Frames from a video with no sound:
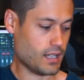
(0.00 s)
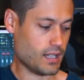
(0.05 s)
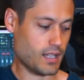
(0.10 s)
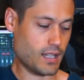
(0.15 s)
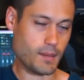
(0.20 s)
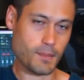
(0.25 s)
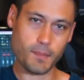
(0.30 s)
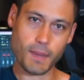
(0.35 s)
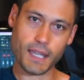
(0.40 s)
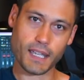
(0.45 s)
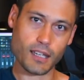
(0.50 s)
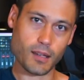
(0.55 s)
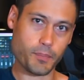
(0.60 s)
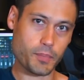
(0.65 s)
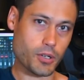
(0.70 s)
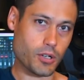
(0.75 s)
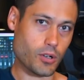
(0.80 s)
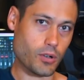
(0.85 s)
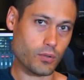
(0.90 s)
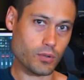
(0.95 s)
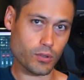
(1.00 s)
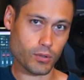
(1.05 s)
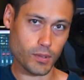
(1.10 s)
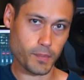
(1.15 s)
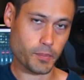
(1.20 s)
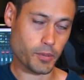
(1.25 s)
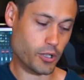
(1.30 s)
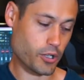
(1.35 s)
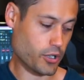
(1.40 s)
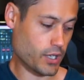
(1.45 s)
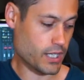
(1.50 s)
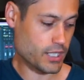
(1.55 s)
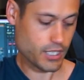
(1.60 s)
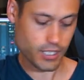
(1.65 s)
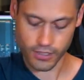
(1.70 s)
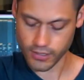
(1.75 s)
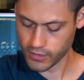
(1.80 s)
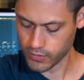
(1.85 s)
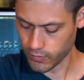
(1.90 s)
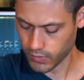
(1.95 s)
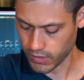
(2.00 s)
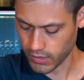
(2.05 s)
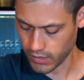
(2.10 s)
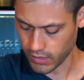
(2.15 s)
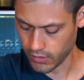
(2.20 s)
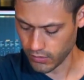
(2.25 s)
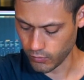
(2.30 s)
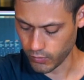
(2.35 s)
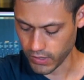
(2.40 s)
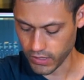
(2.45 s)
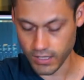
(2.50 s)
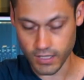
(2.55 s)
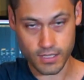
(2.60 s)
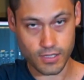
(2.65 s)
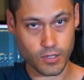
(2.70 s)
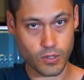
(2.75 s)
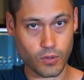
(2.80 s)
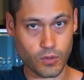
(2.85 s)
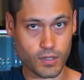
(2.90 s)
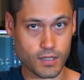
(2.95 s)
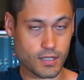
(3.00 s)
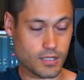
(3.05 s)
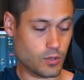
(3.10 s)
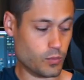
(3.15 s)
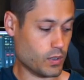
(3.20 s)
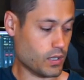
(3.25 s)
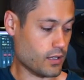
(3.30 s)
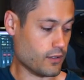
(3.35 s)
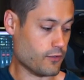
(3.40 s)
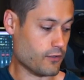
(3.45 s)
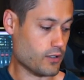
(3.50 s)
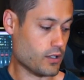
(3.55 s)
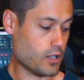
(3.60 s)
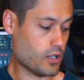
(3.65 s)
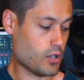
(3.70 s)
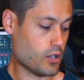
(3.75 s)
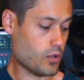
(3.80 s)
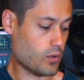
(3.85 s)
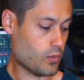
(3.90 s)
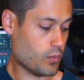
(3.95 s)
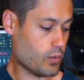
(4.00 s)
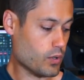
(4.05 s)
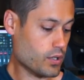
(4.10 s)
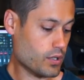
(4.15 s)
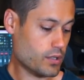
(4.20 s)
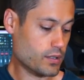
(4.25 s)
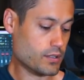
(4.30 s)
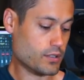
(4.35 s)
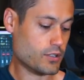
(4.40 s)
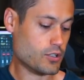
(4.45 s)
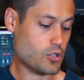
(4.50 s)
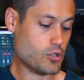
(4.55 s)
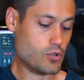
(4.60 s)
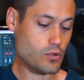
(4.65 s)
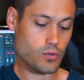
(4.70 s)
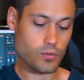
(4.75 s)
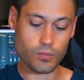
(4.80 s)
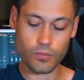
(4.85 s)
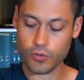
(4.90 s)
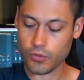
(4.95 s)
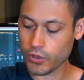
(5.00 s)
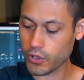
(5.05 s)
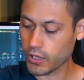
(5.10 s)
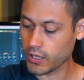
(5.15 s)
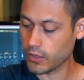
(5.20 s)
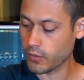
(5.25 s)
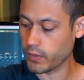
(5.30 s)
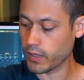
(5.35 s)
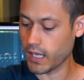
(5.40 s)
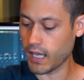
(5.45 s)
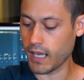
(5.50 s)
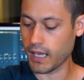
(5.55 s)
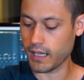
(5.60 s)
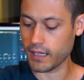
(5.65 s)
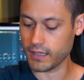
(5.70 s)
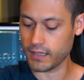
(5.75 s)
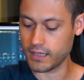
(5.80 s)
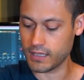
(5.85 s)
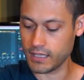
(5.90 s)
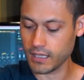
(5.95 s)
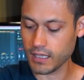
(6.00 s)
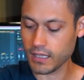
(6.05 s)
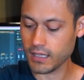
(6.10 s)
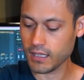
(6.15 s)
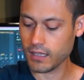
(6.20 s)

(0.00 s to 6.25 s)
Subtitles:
and make up your own little progressions with these chords. So we have 1, 2, 3. We got D, 2,